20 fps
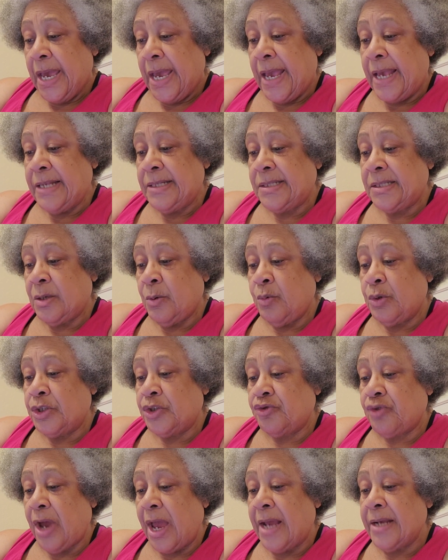Asa
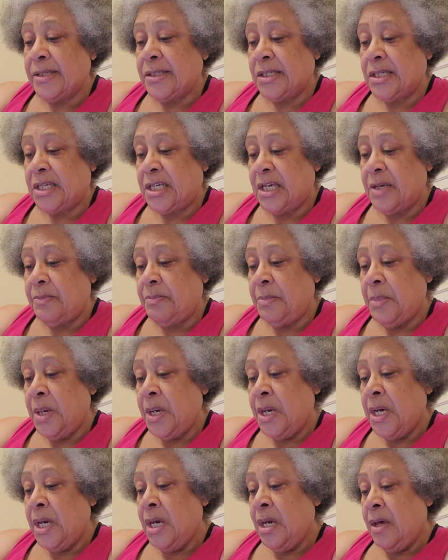was trying to keep
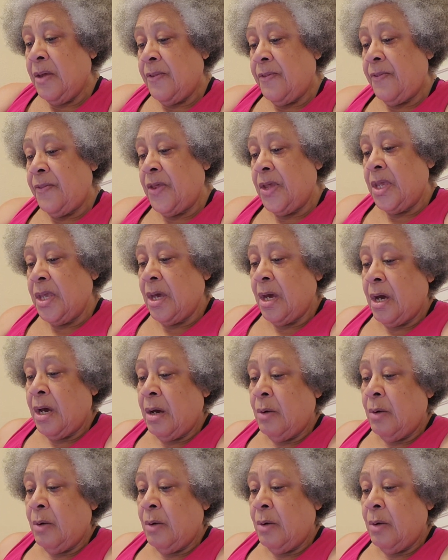the